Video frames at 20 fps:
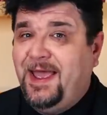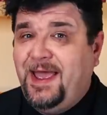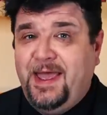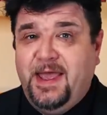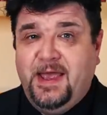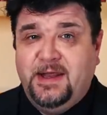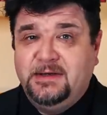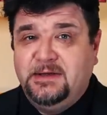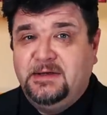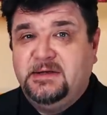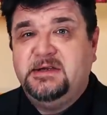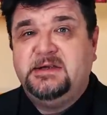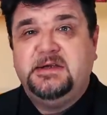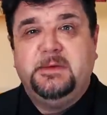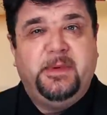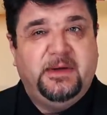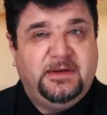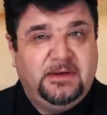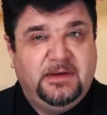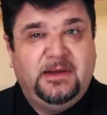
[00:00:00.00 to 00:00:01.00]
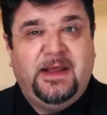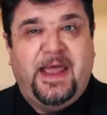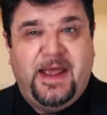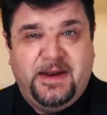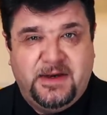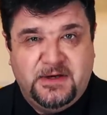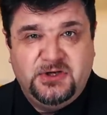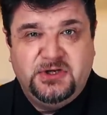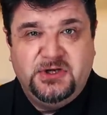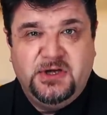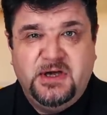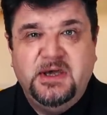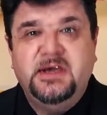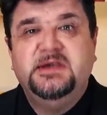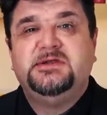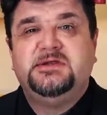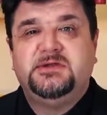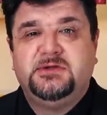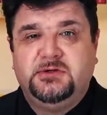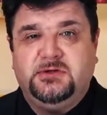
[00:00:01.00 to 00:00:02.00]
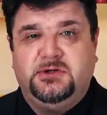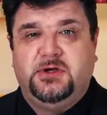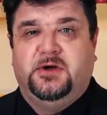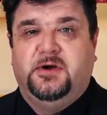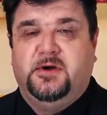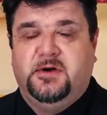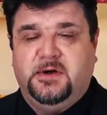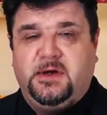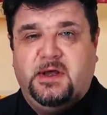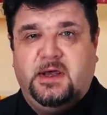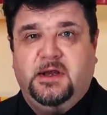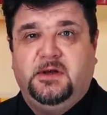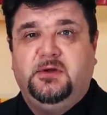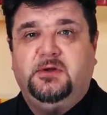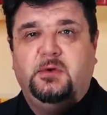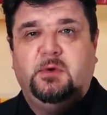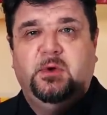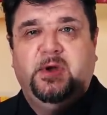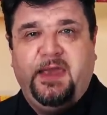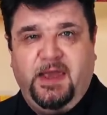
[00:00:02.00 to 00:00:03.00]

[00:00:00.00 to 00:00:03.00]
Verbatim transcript: and the dissipated energy is turned into